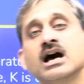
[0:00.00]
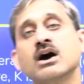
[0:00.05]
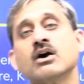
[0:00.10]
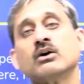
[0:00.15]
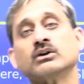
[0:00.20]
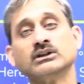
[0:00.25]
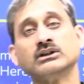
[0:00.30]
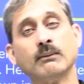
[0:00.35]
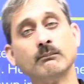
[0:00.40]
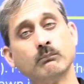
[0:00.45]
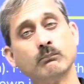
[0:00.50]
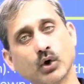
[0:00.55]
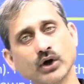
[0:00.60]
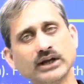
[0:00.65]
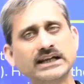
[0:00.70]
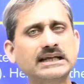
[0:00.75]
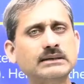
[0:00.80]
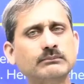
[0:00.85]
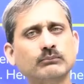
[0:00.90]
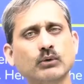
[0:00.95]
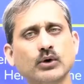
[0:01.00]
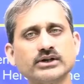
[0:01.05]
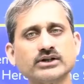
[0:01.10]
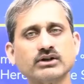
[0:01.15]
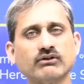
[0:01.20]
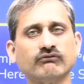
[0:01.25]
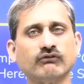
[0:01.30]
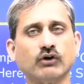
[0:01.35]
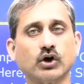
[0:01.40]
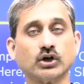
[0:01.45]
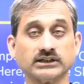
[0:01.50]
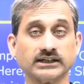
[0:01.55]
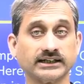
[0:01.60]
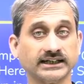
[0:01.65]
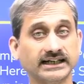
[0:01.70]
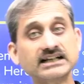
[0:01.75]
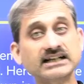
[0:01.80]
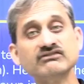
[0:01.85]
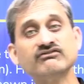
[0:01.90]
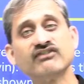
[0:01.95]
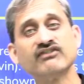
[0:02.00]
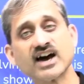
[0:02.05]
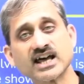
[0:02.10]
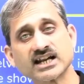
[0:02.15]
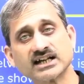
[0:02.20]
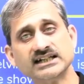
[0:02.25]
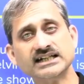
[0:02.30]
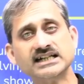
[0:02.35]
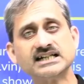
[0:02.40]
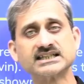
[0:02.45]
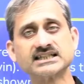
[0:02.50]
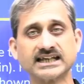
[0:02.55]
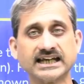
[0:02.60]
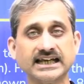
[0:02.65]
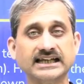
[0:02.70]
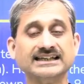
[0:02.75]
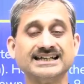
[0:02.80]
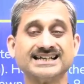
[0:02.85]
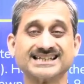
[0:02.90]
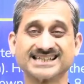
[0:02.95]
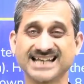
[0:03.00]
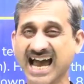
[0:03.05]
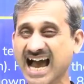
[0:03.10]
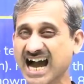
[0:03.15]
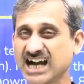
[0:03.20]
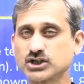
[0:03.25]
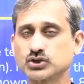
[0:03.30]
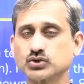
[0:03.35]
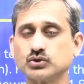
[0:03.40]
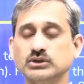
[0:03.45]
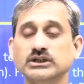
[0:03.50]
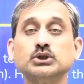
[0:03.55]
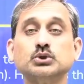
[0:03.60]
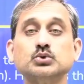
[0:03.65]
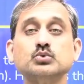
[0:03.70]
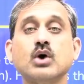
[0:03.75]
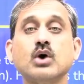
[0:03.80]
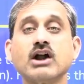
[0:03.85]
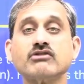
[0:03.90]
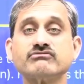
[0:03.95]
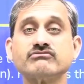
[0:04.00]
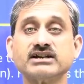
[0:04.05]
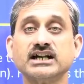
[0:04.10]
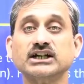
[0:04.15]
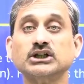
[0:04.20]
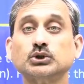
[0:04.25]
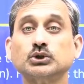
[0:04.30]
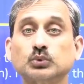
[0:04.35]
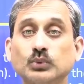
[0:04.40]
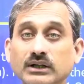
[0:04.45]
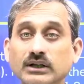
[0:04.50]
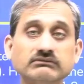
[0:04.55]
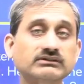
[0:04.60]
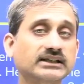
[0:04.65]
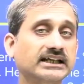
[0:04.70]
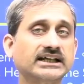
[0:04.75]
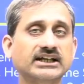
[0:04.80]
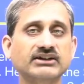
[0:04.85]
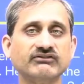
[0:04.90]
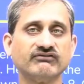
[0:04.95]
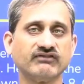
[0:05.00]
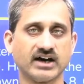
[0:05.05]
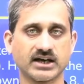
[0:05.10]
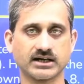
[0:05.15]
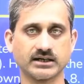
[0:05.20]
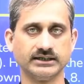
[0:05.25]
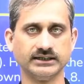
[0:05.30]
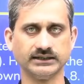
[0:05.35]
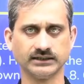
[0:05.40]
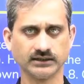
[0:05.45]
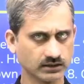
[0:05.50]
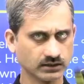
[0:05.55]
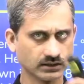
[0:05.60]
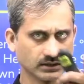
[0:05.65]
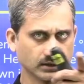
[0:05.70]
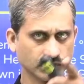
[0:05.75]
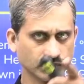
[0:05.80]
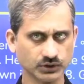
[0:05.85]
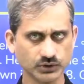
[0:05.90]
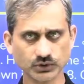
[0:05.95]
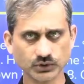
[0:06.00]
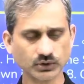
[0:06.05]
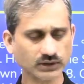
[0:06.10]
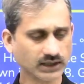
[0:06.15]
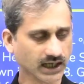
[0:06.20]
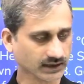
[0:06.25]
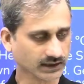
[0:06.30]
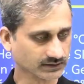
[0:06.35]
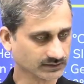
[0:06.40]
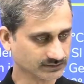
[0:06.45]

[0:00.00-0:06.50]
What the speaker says: the boiling point of water in Fahrenheit scale is actually 212 degree Fahrenheit. Do you know that?